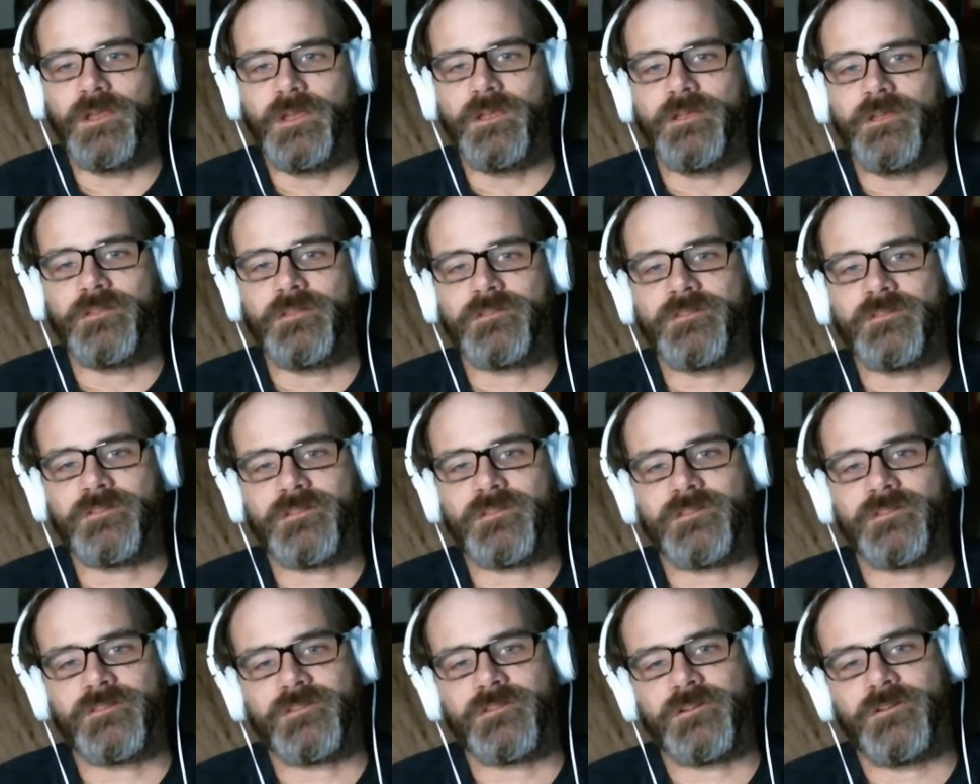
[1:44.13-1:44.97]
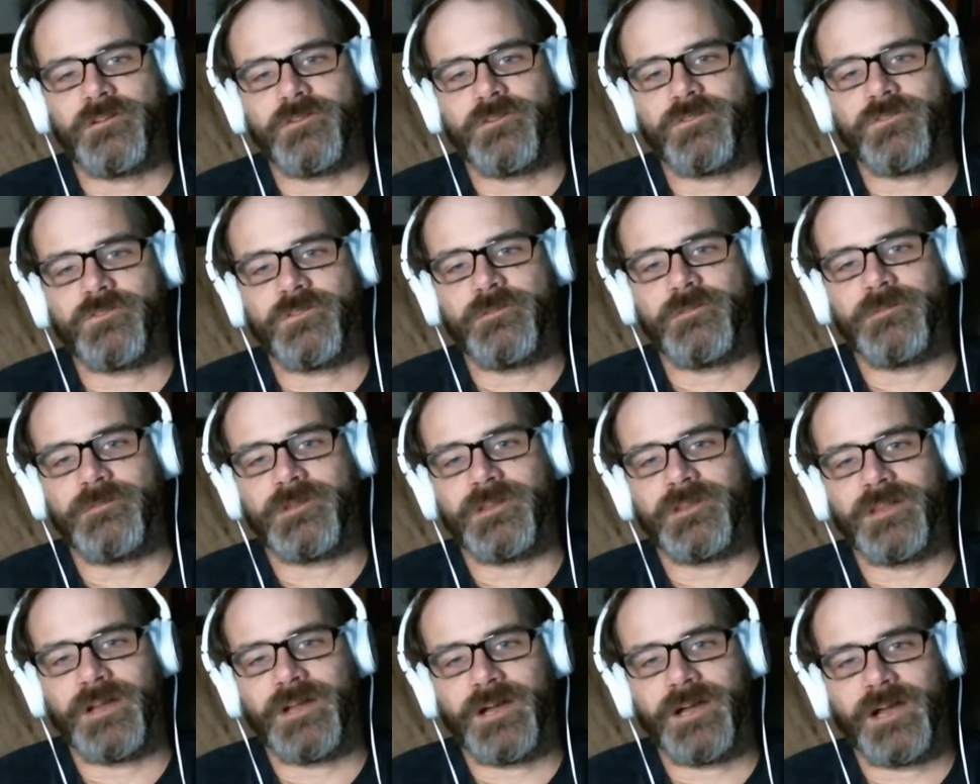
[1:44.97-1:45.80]
Since I started streaming
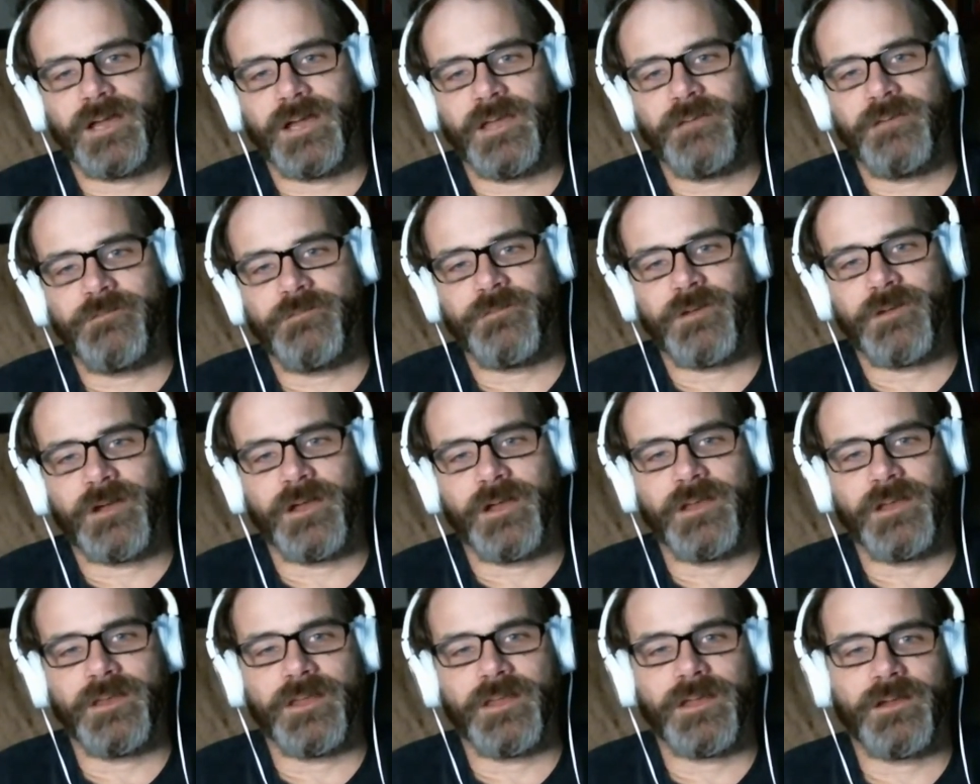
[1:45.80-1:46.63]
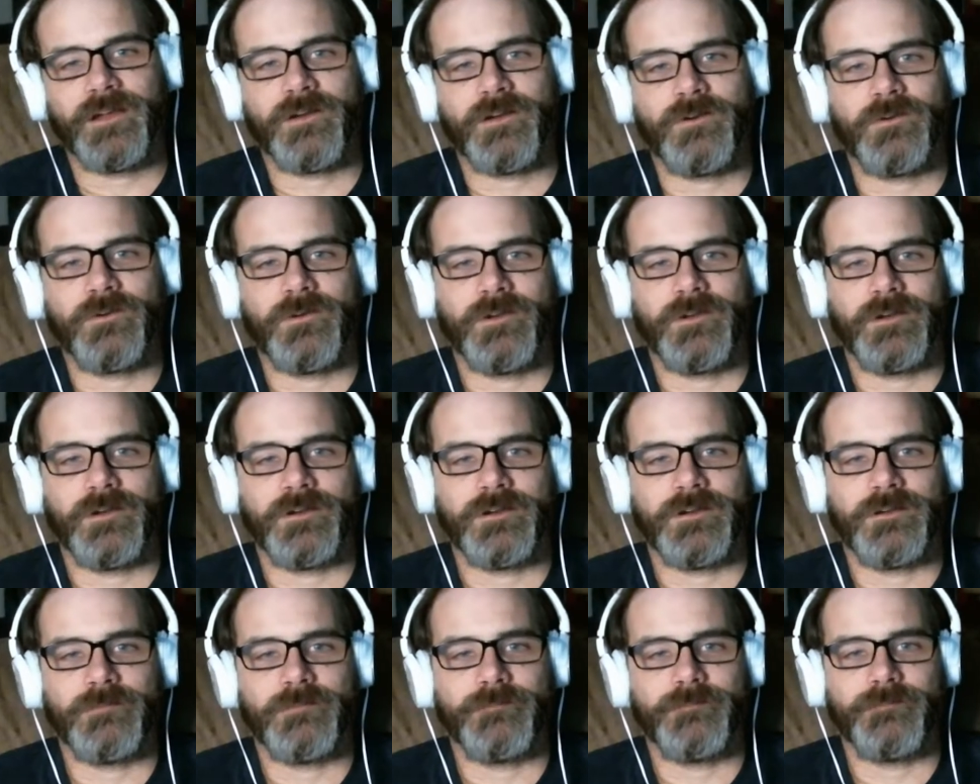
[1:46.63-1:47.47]
live, I
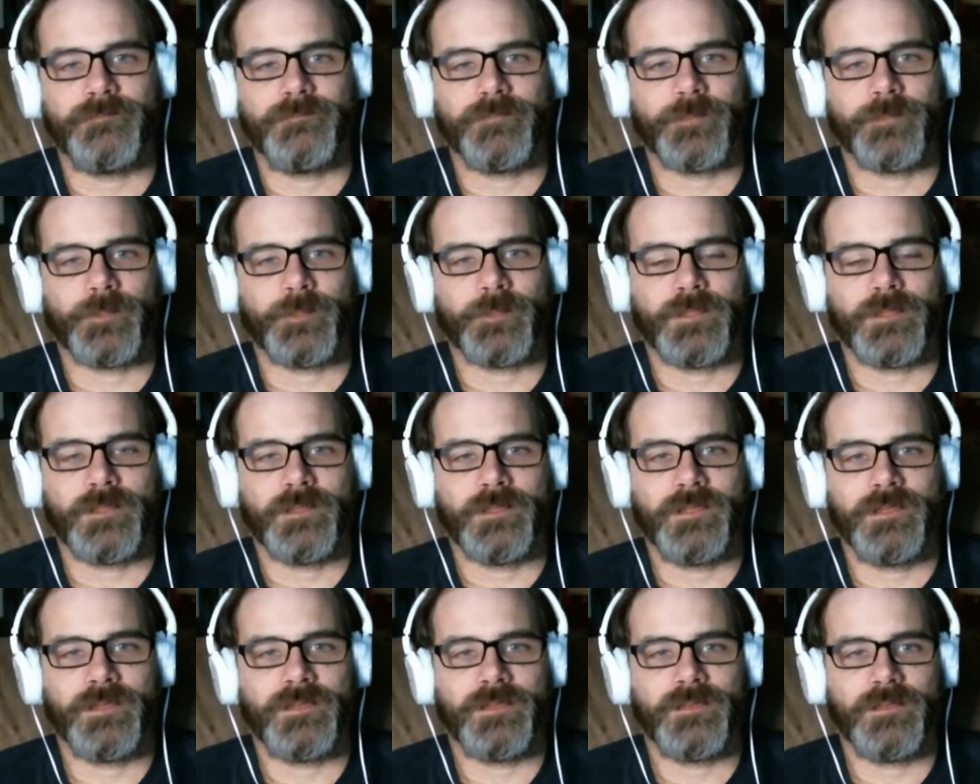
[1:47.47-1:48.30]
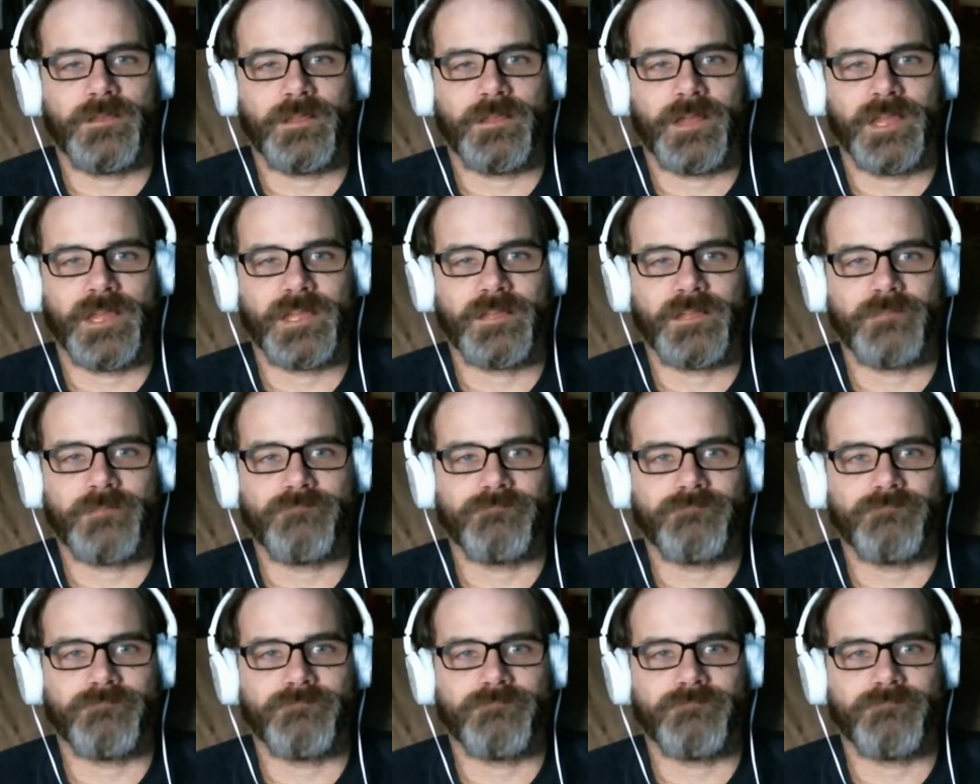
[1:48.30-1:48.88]
now get like